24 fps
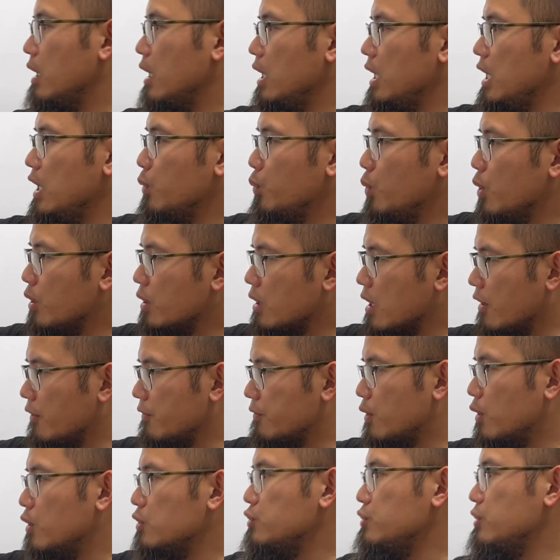it will
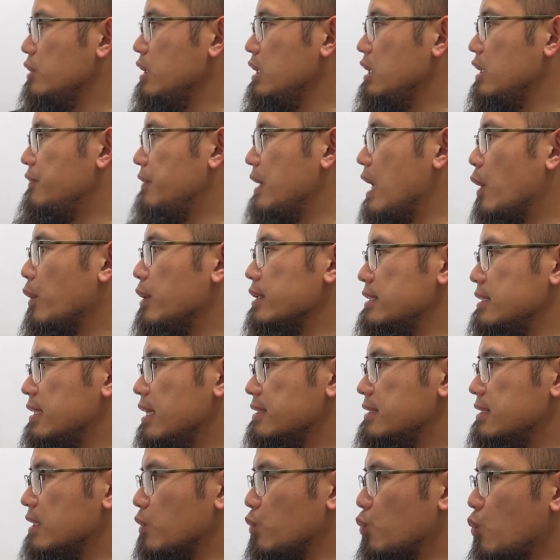converge if L is
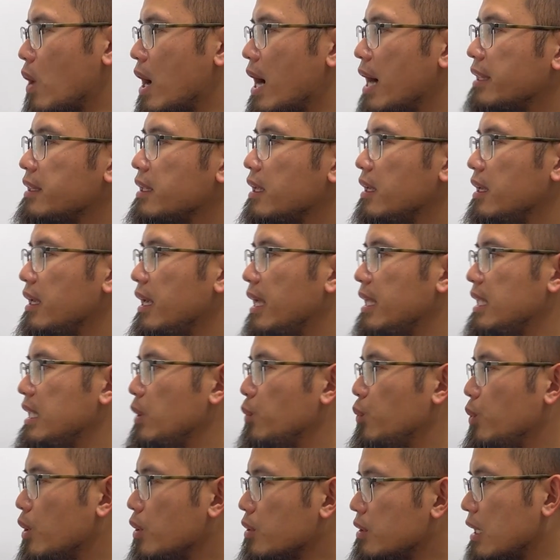less than 1, and it
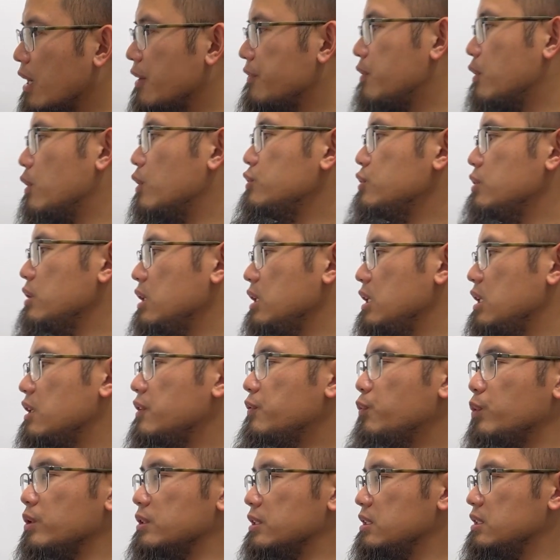will diverge
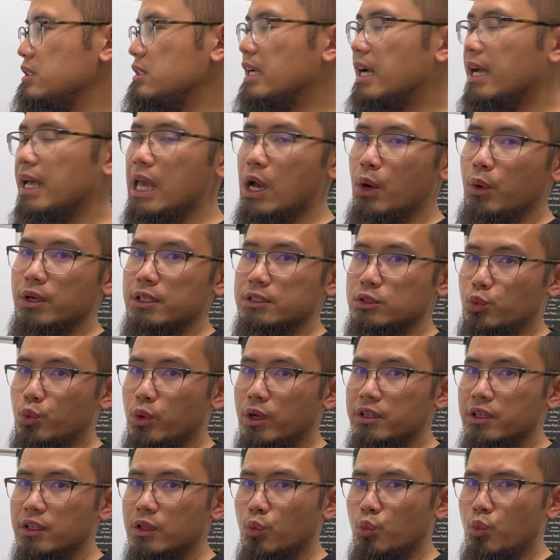if we see that L is
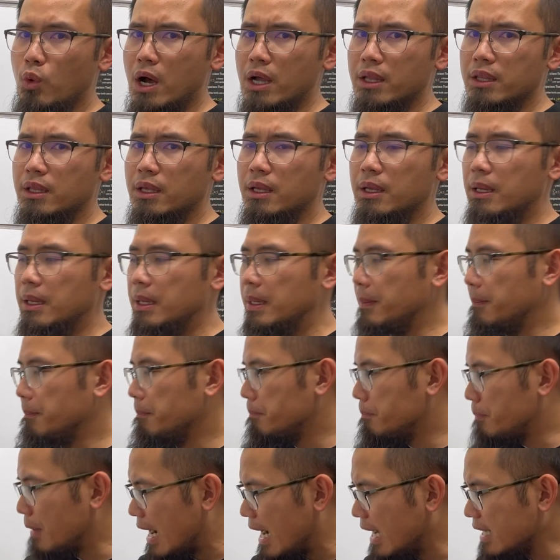greater than 1.
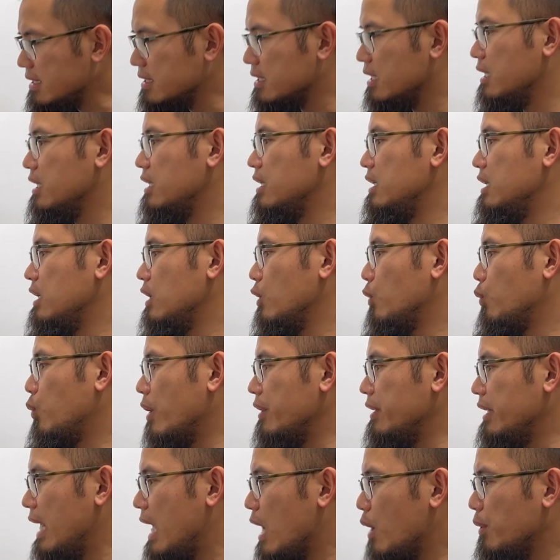But
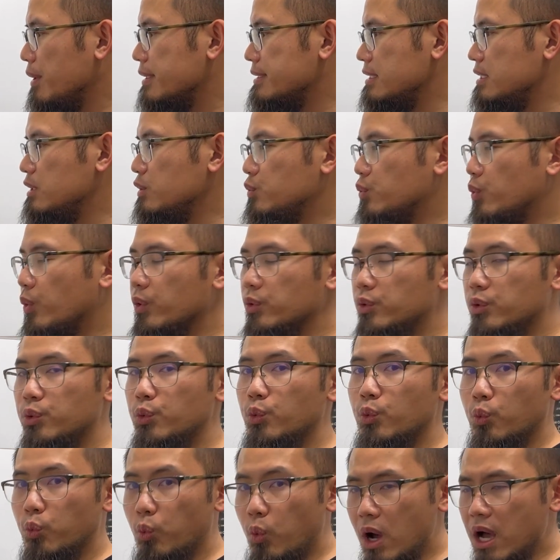when L is equal to
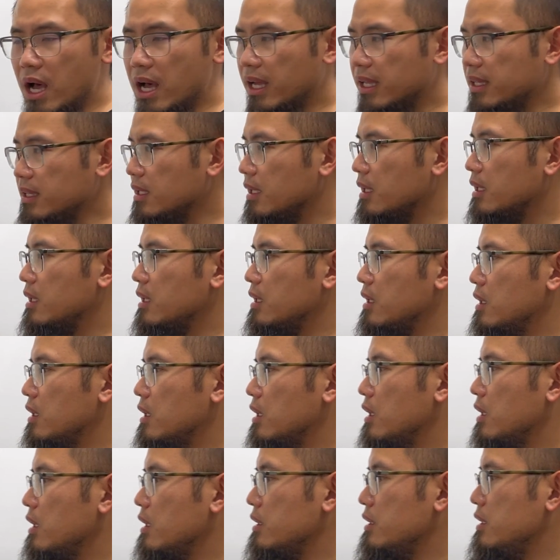1,
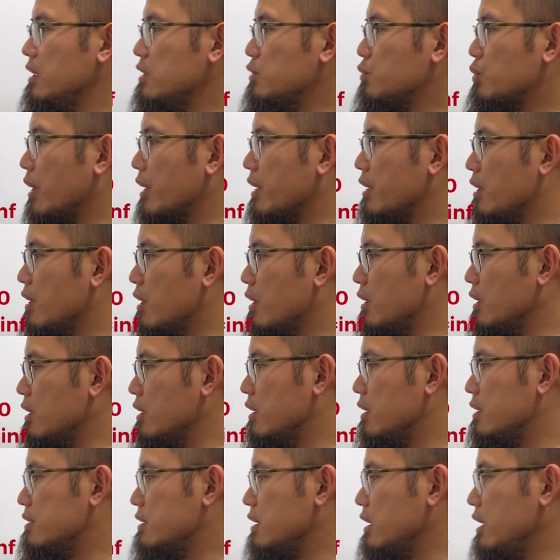this right here
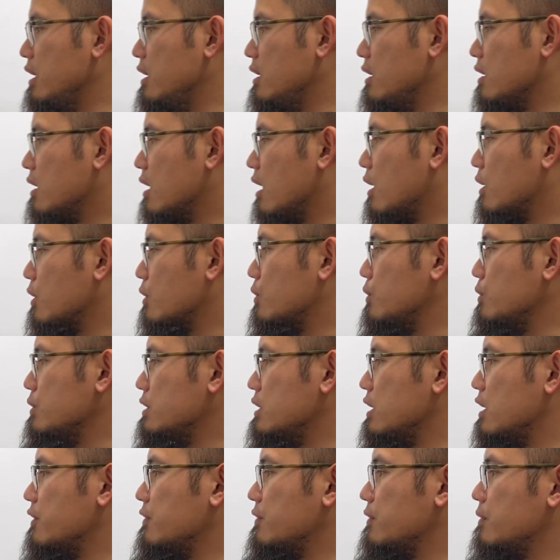is
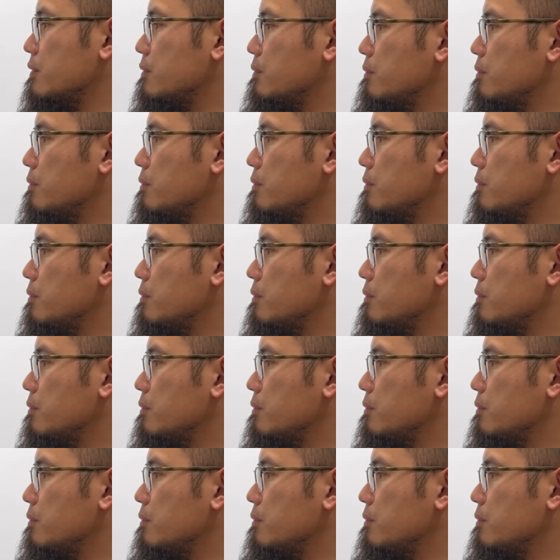inconclusive.